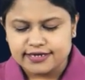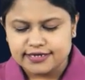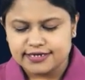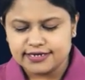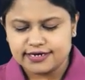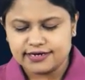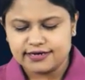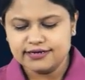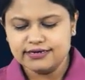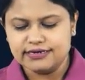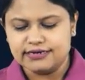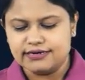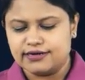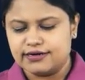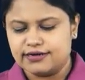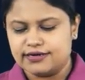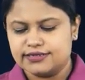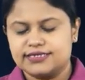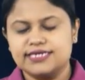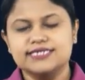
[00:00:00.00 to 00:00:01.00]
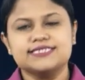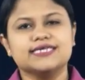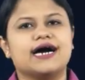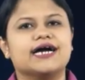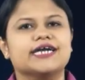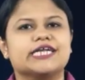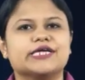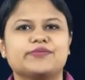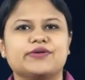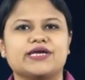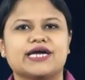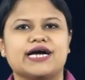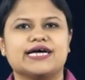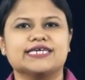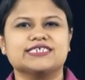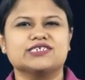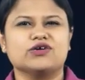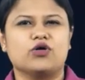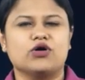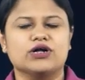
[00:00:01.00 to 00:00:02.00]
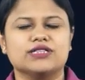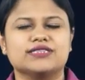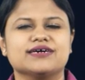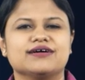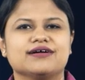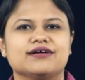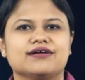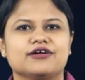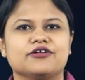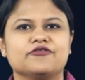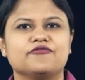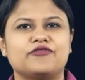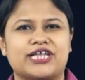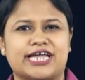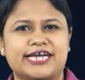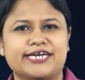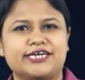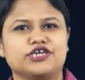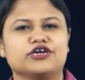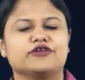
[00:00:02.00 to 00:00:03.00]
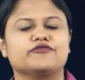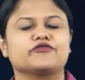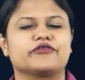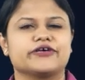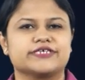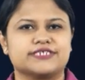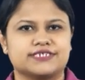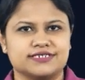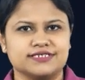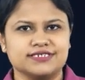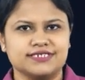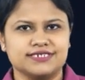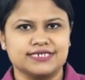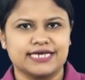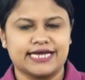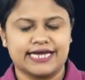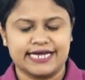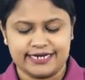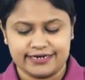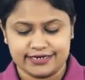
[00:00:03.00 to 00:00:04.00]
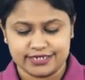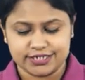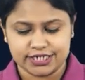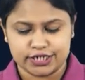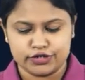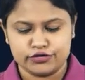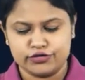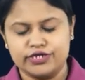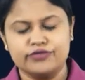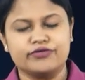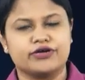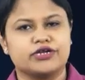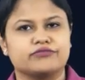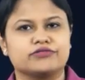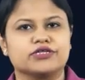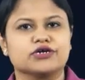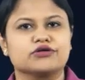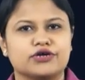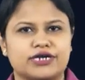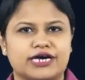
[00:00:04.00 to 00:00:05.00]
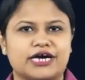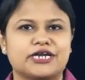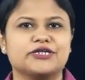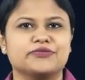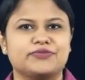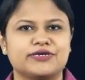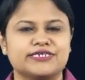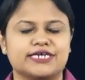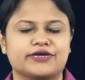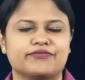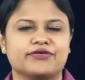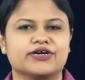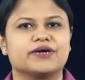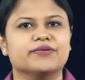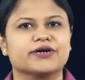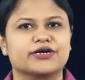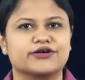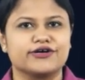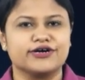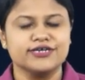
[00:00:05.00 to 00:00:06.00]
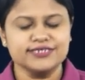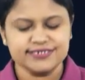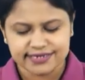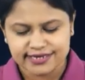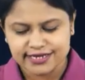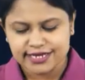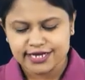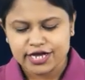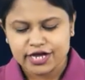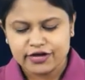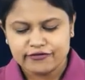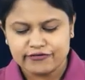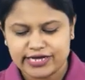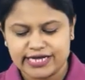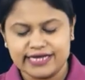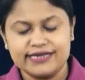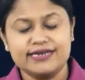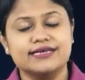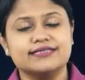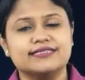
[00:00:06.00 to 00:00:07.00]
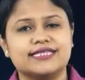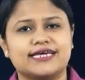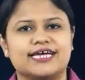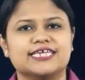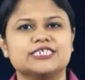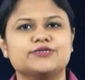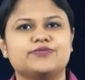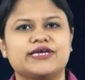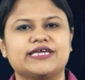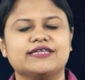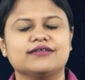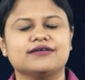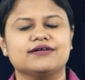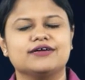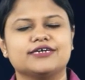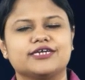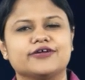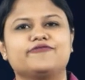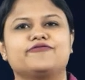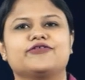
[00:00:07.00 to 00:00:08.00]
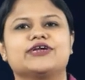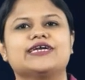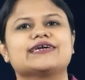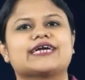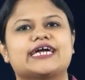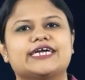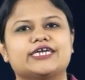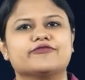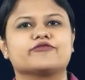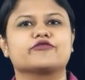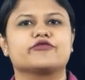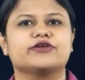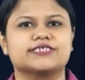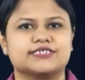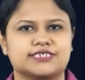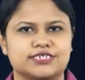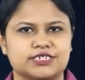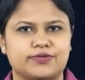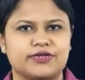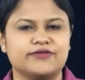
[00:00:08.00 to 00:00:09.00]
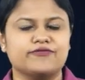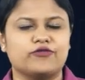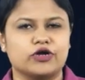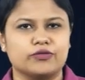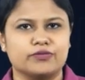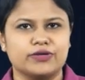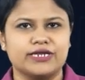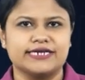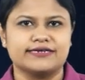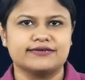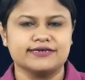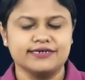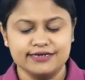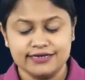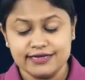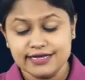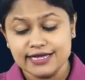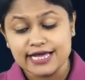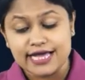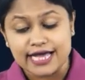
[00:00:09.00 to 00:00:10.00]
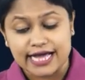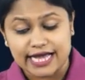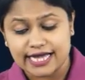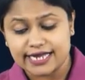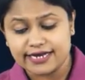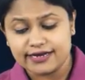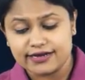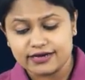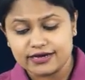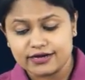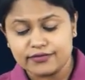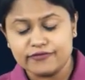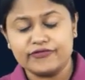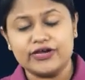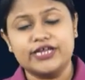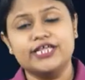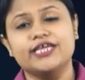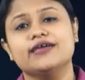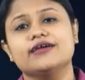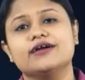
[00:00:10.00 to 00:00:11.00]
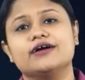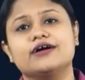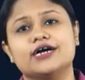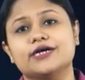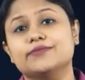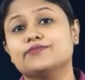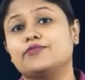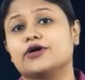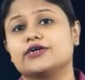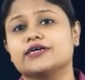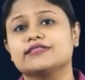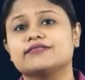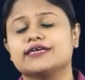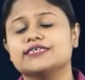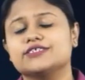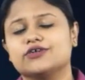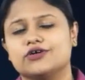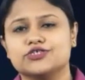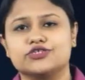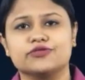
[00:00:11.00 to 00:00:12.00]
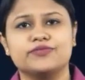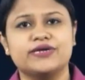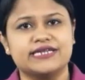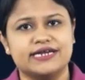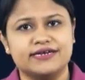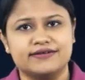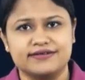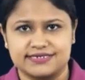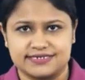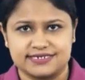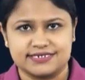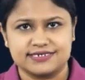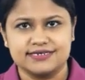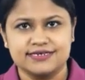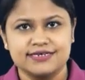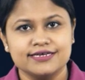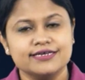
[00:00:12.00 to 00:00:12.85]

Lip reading: here this RTP has all the variety of questions and genuinely one of the good RTPs that we come across, where there has been a different kind of questions being formulated and very important things also been addressed.